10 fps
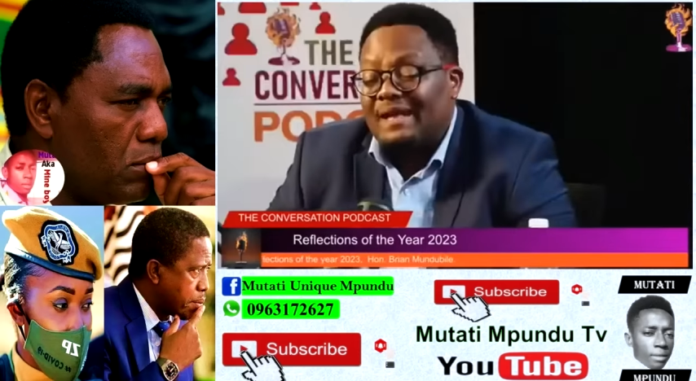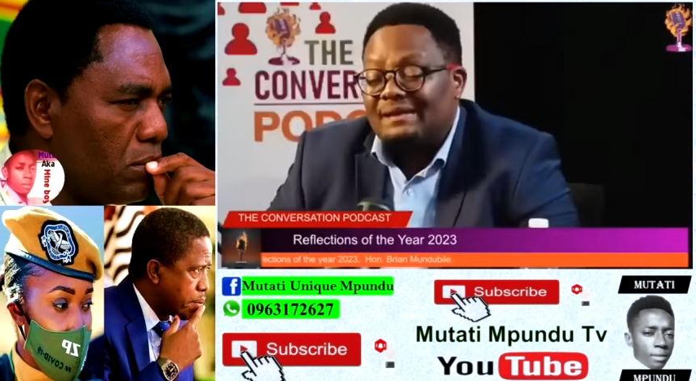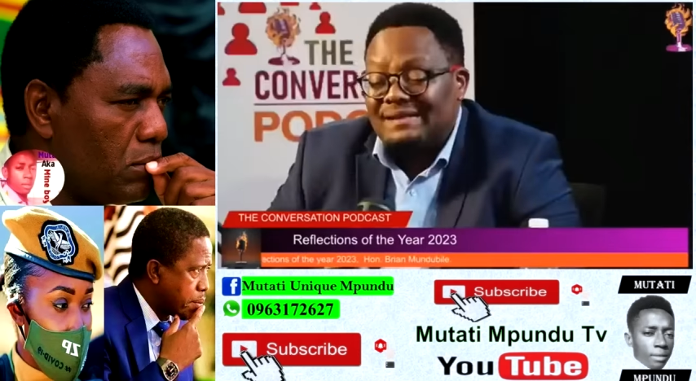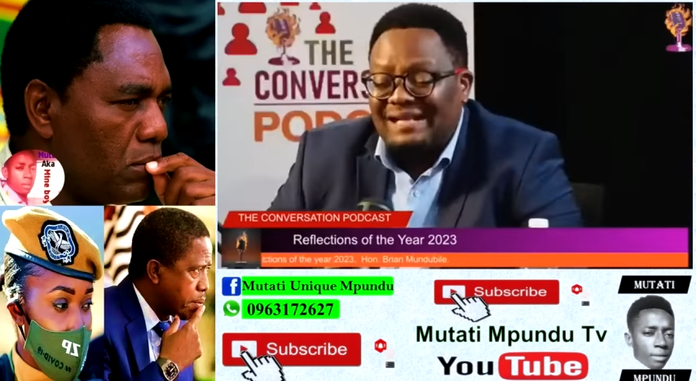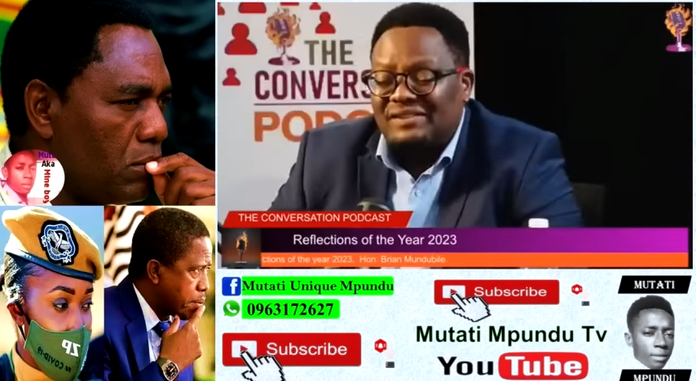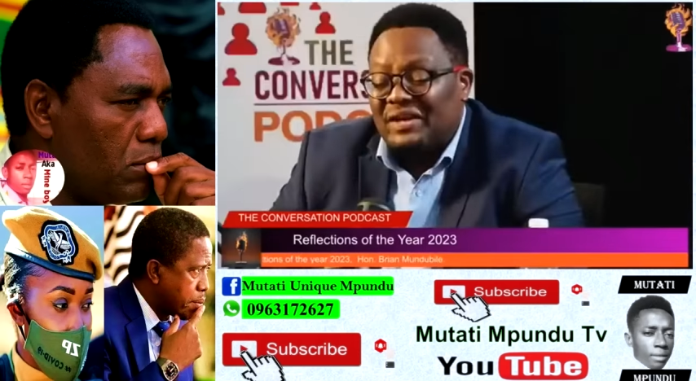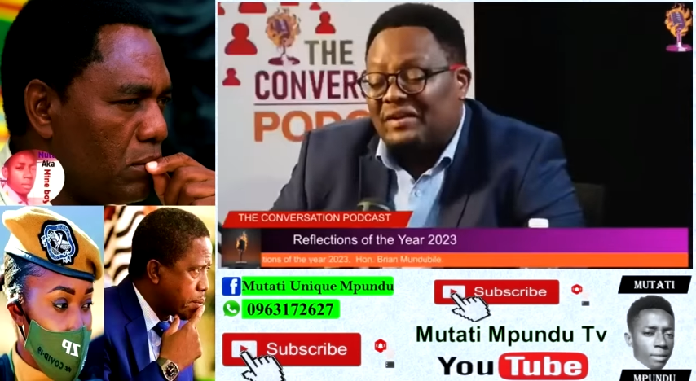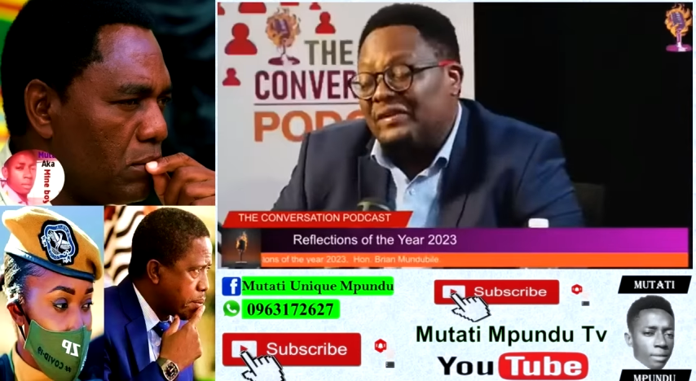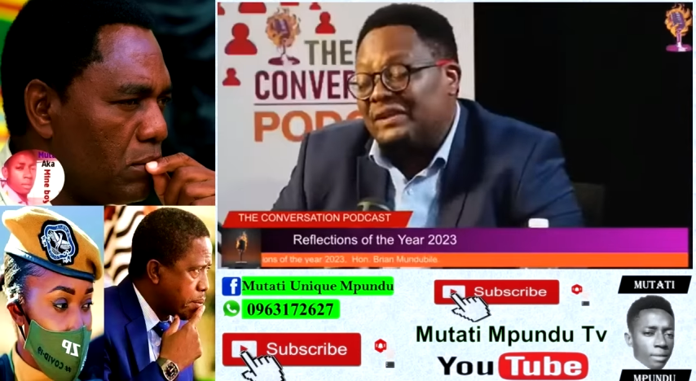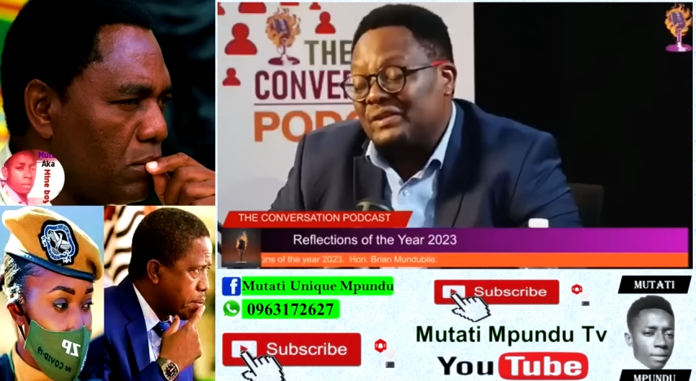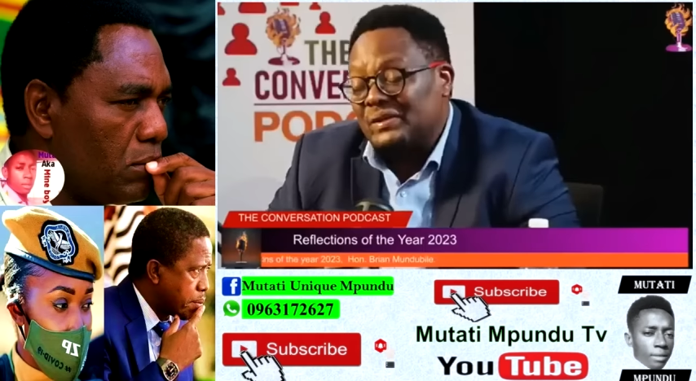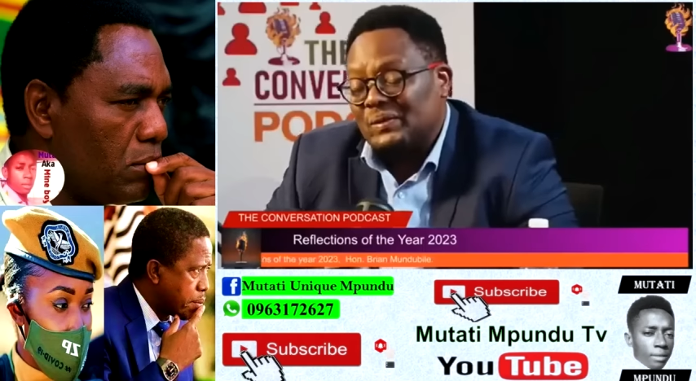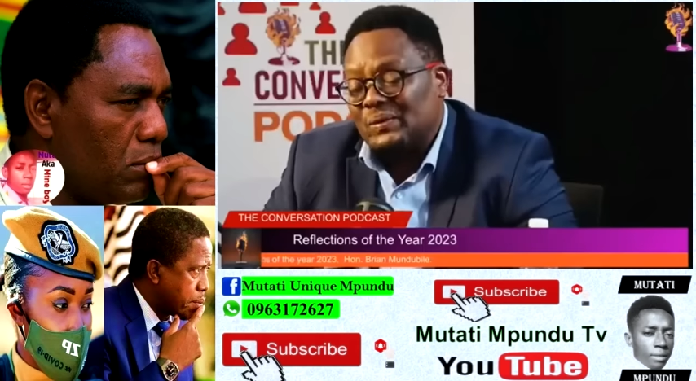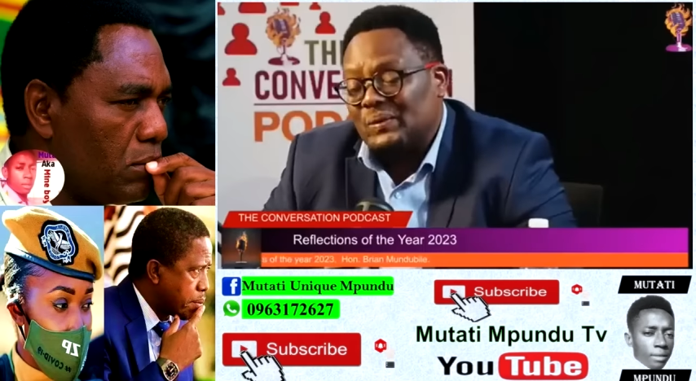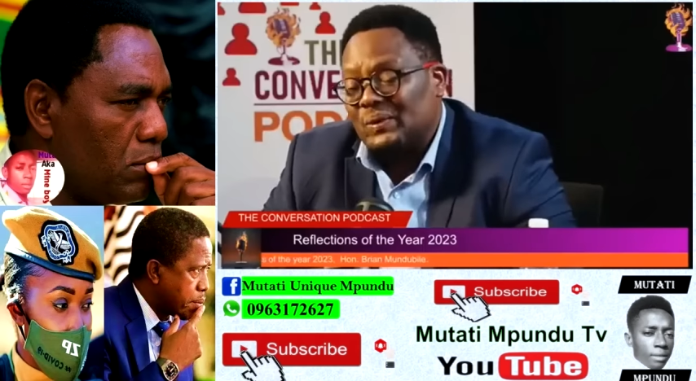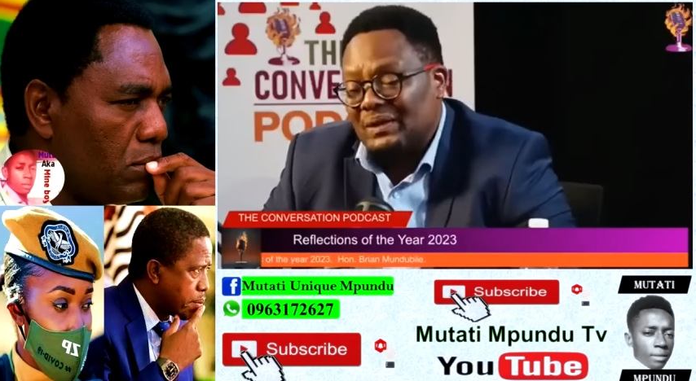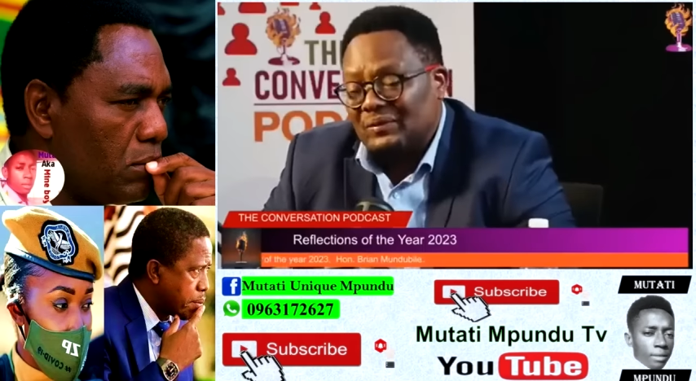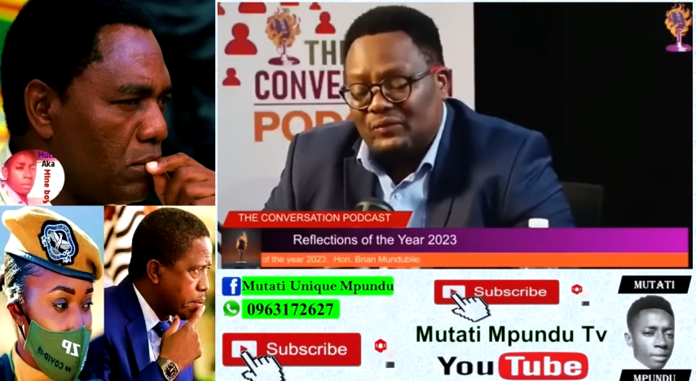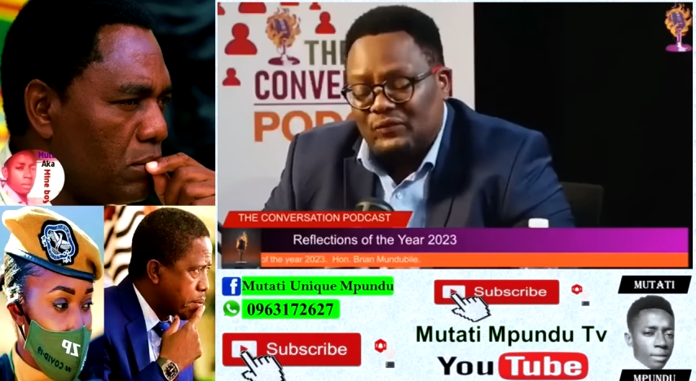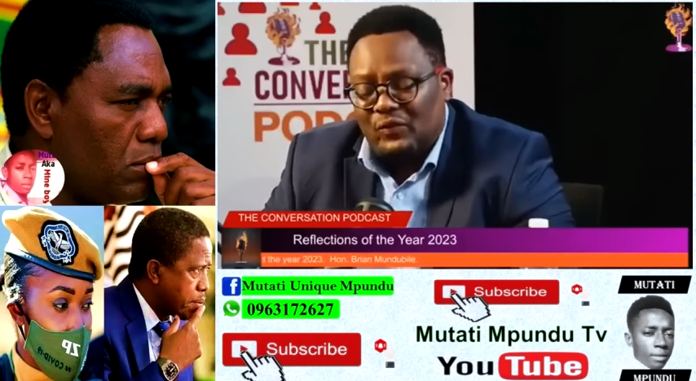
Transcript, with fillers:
Speaker 1: government got um,